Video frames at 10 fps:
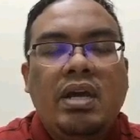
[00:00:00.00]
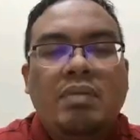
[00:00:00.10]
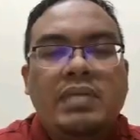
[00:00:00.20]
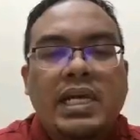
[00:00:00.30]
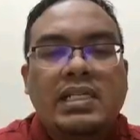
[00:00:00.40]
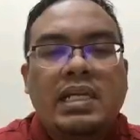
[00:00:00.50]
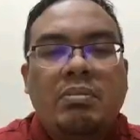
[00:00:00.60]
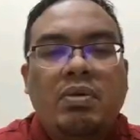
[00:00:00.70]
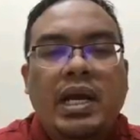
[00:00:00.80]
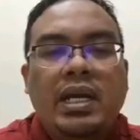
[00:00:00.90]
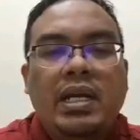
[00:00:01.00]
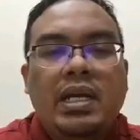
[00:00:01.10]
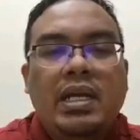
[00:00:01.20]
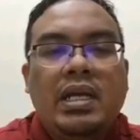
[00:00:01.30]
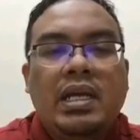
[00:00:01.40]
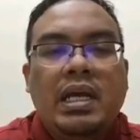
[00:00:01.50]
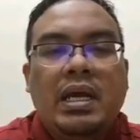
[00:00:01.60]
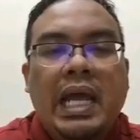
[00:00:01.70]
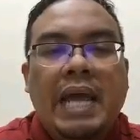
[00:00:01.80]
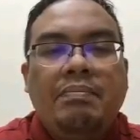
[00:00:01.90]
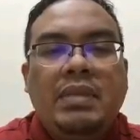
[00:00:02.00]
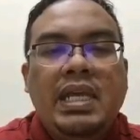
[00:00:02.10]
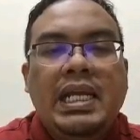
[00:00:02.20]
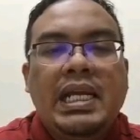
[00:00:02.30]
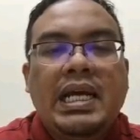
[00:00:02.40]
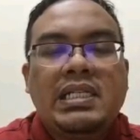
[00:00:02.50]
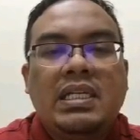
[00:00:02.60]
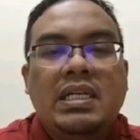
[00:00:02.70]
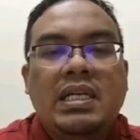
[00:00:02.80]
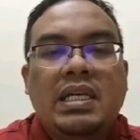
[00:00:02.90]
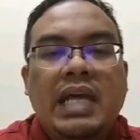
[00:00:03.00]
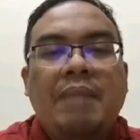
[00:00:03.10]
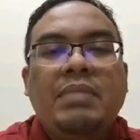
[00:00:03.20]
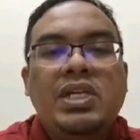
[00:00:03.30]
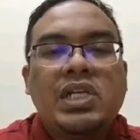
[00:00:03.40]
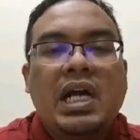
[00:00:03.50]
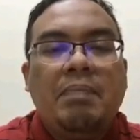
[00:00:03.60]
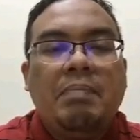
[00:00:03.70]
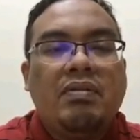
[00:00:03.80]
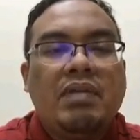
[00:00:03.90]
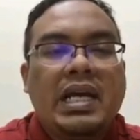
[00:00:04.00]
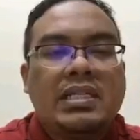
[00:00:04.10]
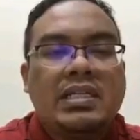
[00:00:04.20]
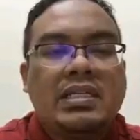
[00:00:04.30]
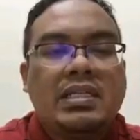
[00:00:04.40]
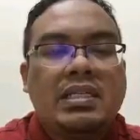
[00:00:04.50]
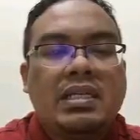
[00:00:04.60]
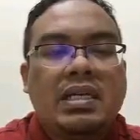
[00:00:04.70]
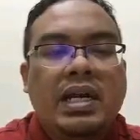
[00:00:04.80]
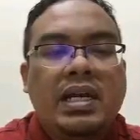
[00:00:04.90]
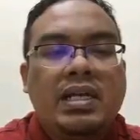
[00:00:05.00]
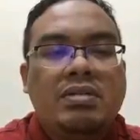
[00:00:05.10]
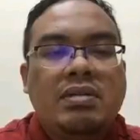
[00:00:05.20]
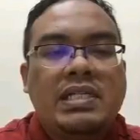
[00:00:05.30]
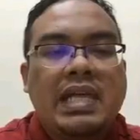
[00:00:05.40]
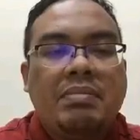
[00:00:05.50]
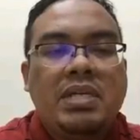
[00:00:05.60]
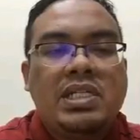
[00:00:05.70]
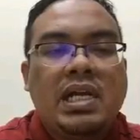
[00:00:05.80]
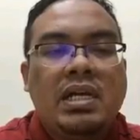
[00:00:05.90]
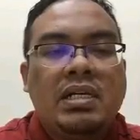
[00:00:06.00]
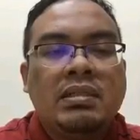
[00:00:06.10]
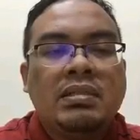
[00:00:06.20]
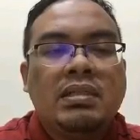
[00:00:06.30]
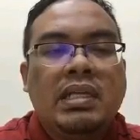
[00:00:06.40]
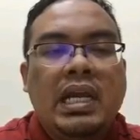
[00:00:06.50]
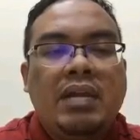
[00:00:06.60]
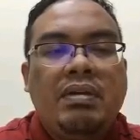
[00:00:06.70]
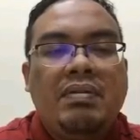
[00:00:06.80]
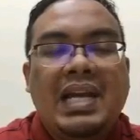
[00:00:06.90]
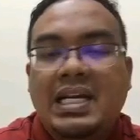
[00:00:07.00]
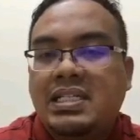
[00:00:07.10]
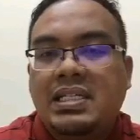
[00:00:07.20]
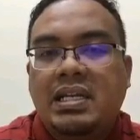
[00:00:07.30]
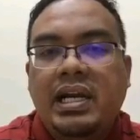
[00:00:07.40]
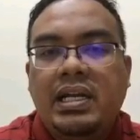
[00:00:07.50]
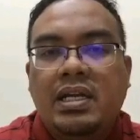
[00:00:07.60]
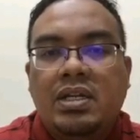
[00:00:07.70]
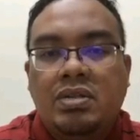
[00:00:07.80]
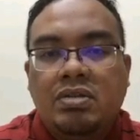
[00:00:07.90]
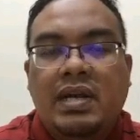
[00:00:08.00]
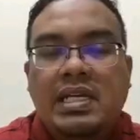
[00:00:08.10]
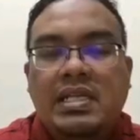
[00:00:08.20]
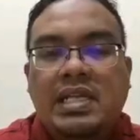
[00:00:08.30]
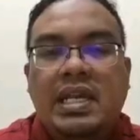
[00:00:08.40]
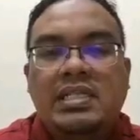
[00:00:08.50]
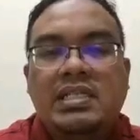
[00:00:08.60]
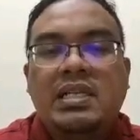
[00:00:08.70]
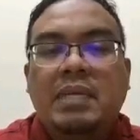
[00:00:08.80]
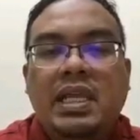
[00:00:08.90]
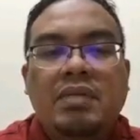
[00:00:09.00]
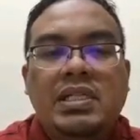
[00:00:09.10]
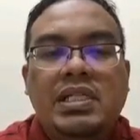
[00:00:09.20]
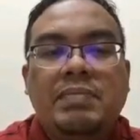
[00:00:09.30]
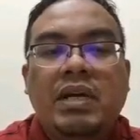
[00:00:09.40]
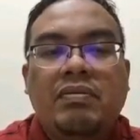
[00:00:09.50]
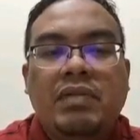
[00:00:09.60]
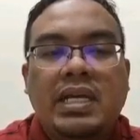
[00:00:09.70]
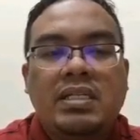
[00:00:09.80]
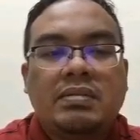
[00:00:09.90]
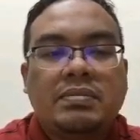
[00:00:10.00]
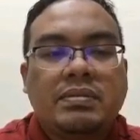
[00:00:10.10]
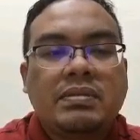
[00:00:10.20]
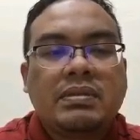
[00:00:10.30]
key objects, number 1, empty jar made of glass. Right? So this empty jar and you have glass, right? So you understand this is a material which is made of glass.